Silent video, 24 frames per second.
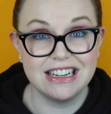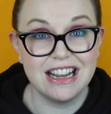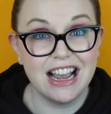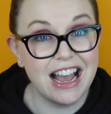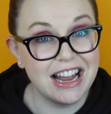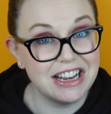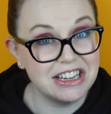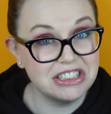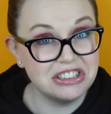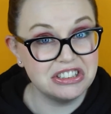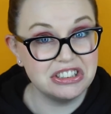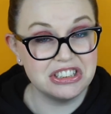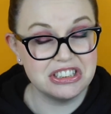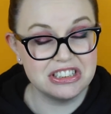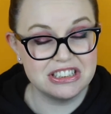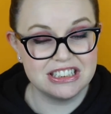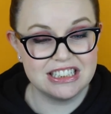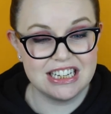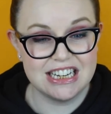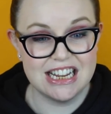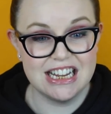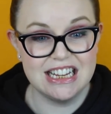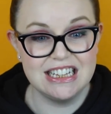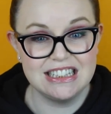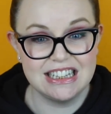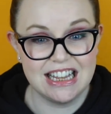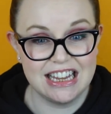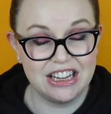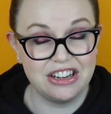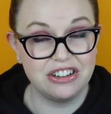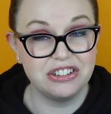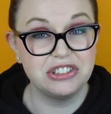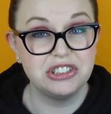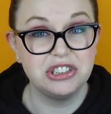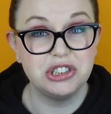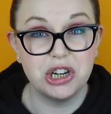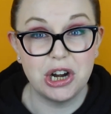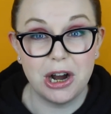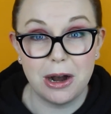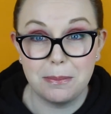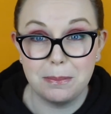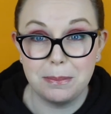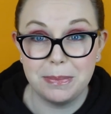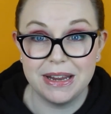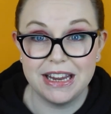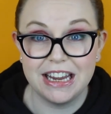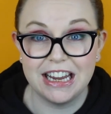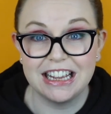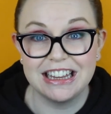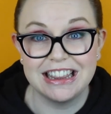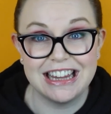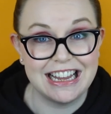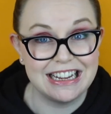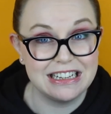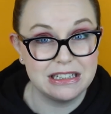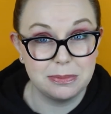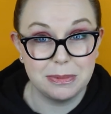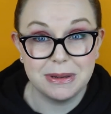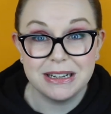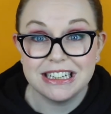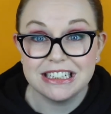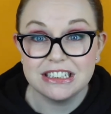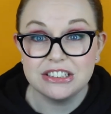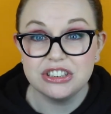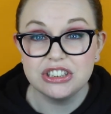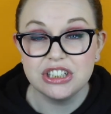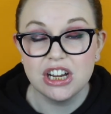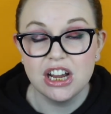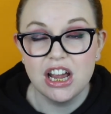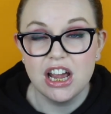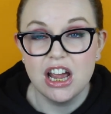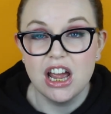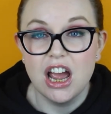it kind of just tastes like you're chomping like spinach.